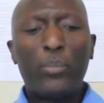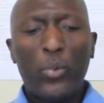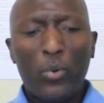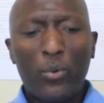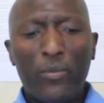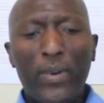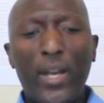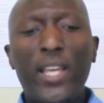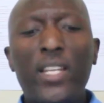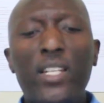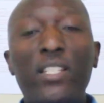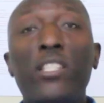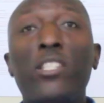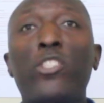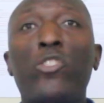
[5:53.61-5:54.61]

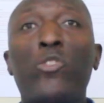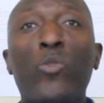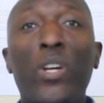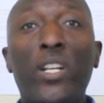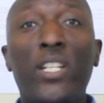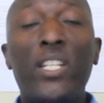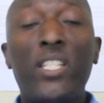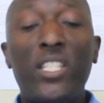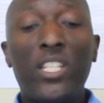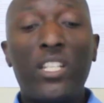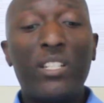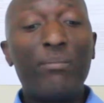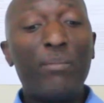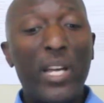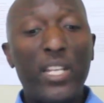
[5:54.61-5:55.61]
provides
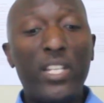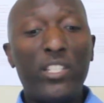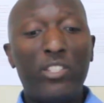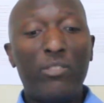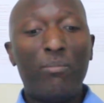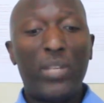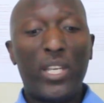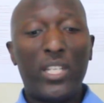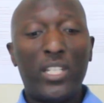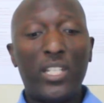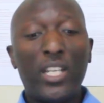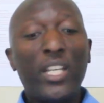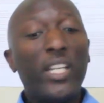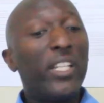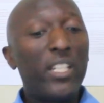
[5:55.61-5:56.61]
strategic management
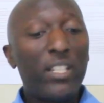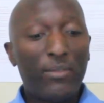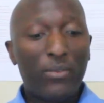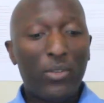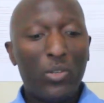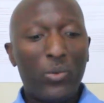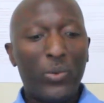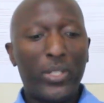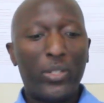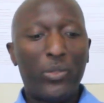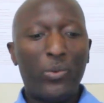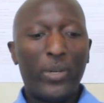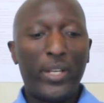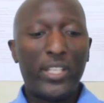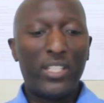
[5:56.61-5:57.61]
in the
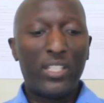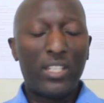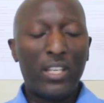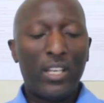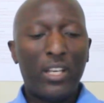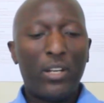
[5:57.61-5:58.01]
following ways.